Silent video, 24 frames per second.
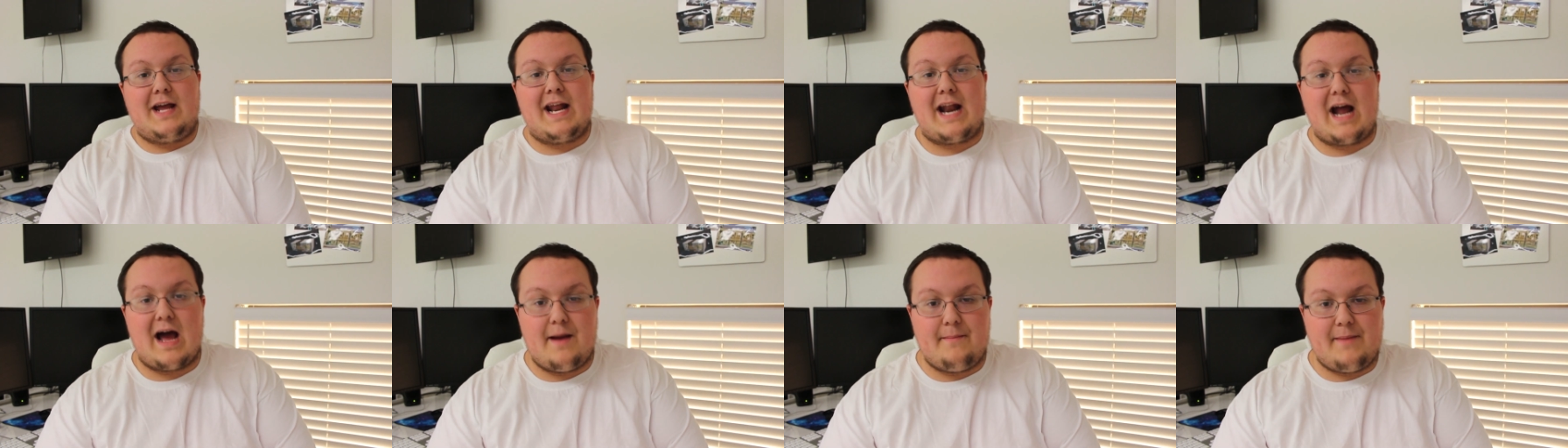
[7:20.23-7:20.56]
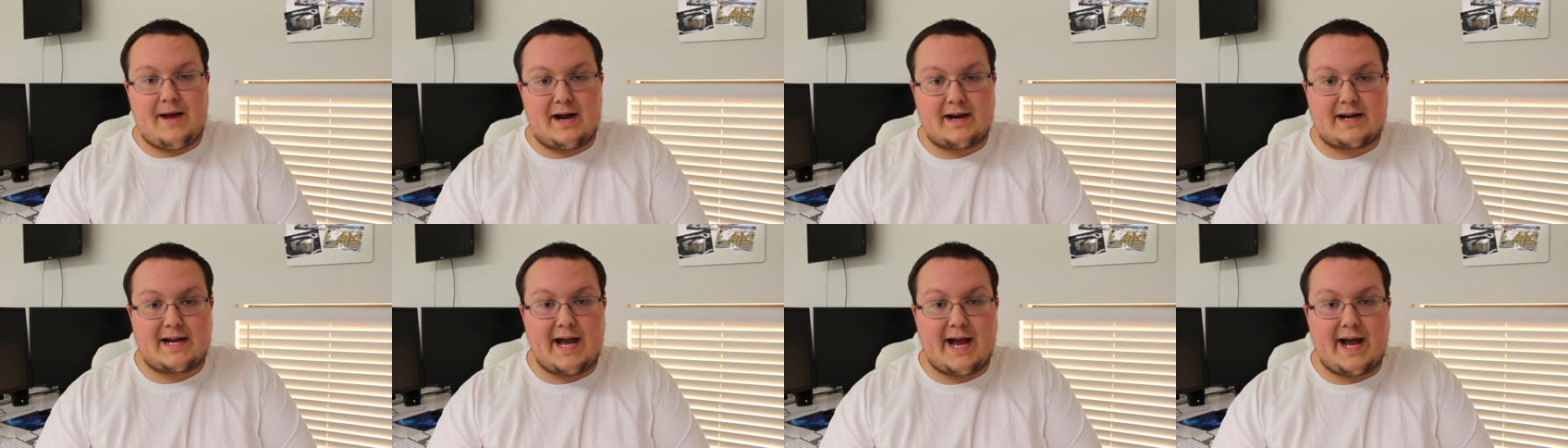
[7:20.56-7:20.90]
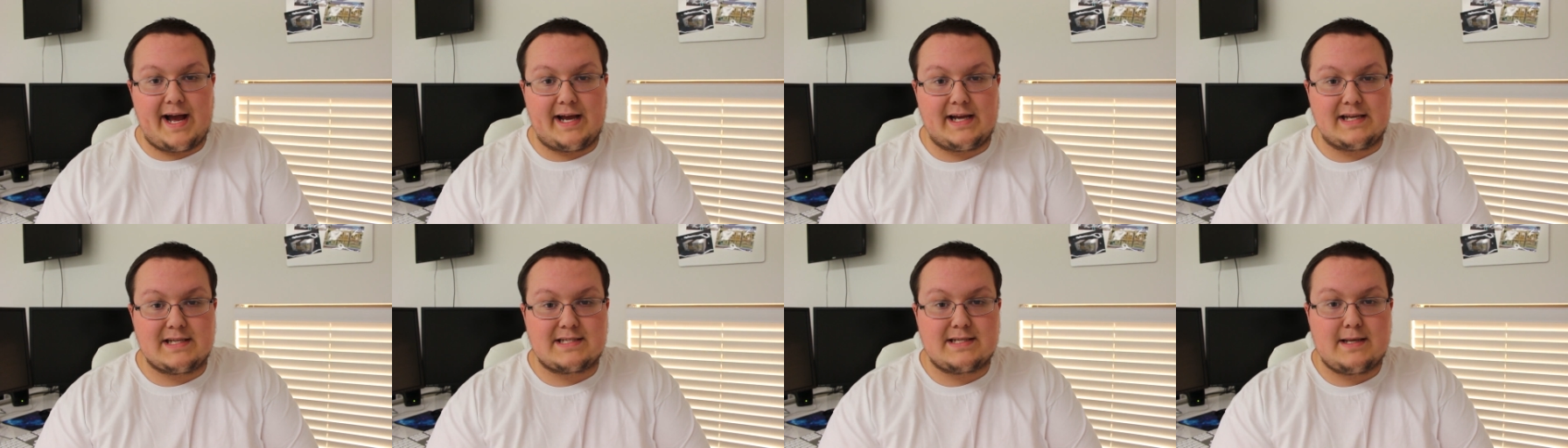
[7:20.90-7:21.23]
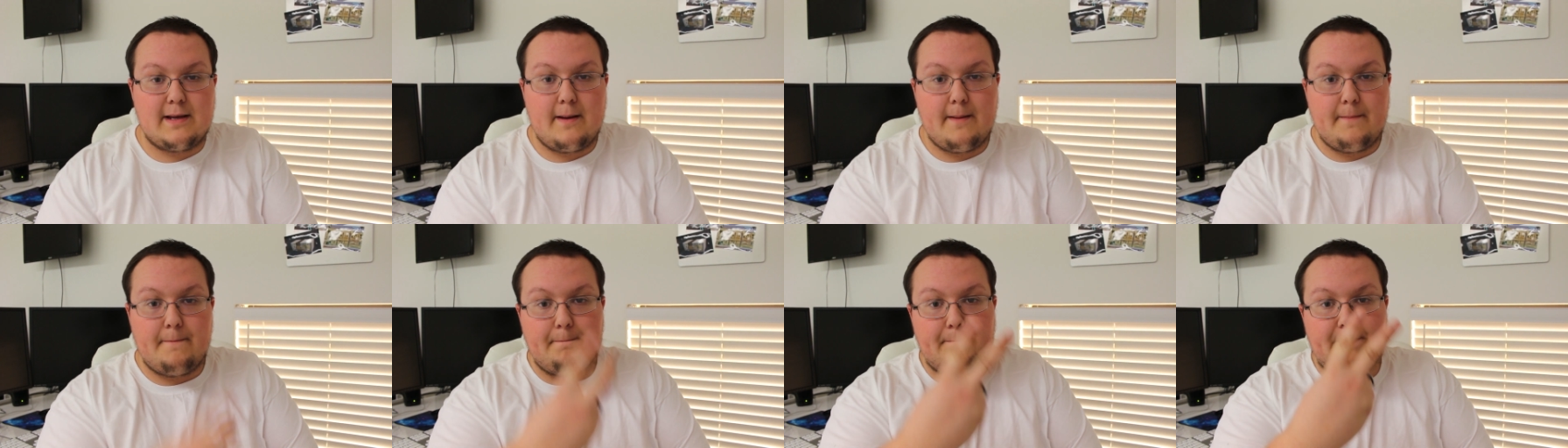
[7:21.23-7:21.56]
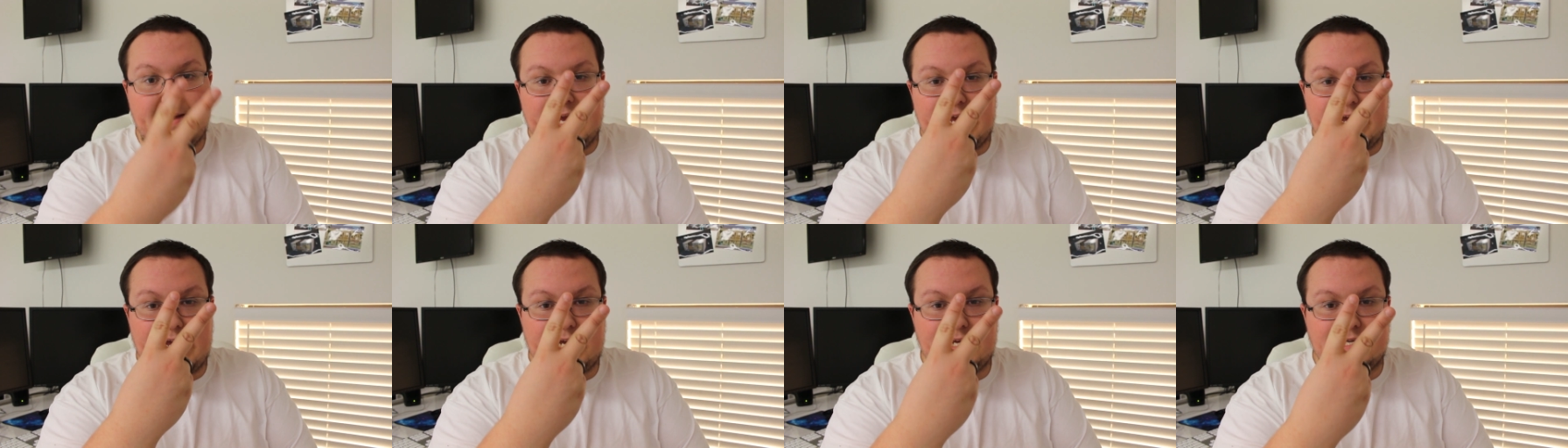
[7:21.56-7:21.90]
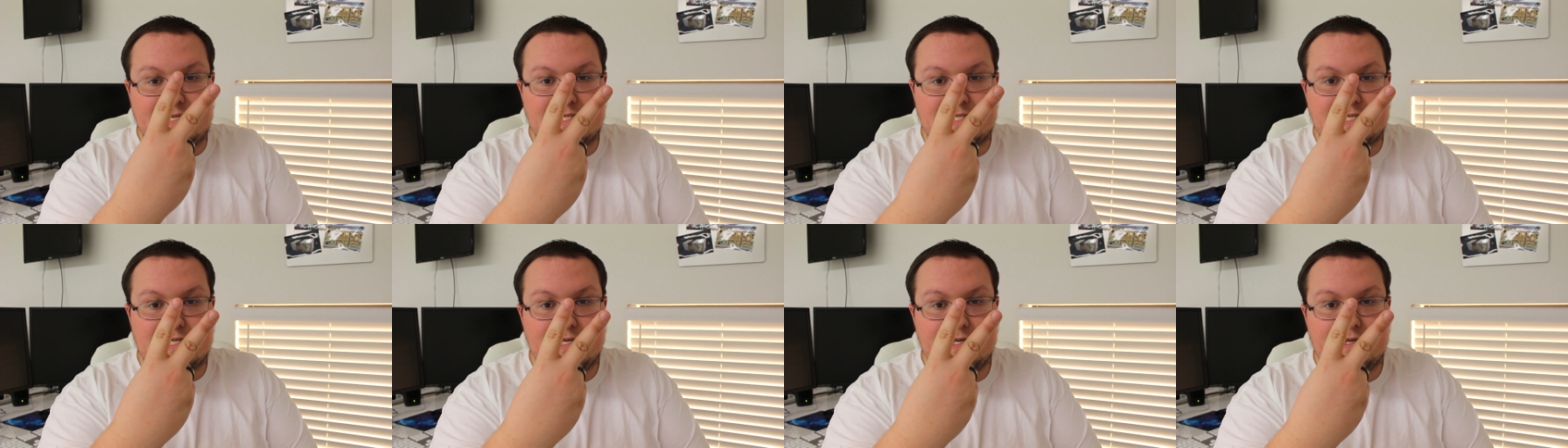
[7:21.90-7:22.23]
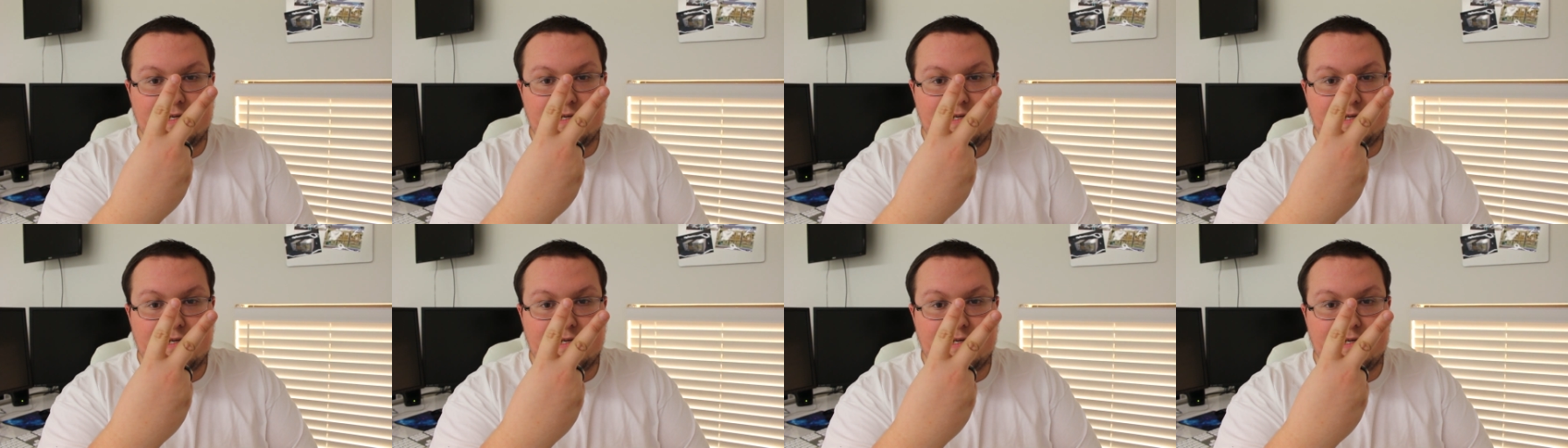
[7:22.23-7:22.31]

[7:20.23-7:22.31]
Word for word: and I'm out, guys. Peace.